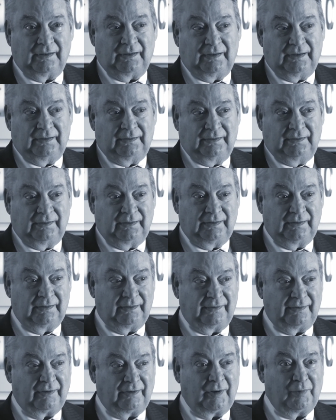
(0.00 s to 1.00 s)
And
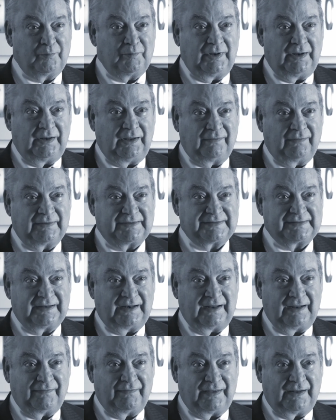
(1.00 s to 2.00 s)
there aren't many of us
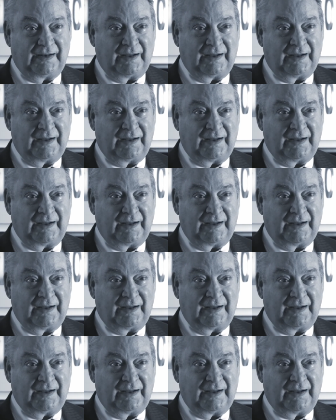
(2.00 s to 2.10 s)
that have that